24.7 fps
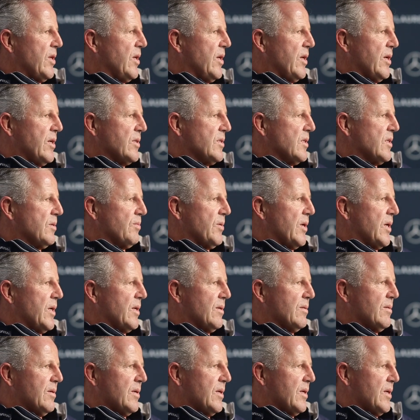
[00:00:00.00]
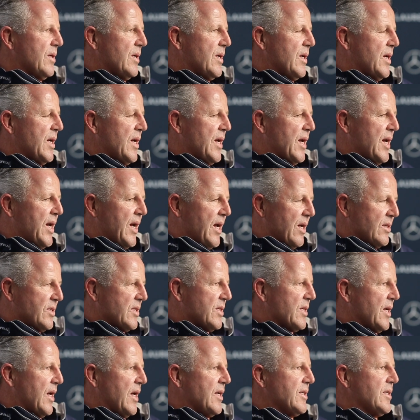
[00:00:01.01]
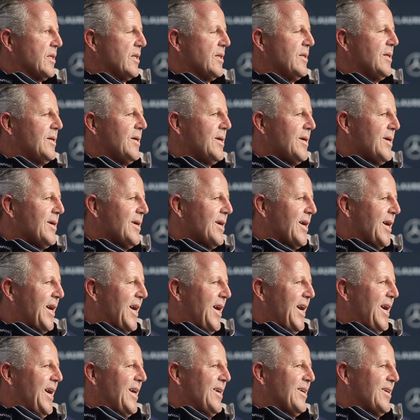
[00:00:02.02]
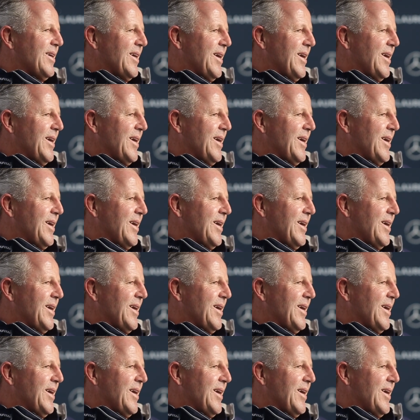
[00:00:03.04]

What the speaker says: the years has been outstanding. And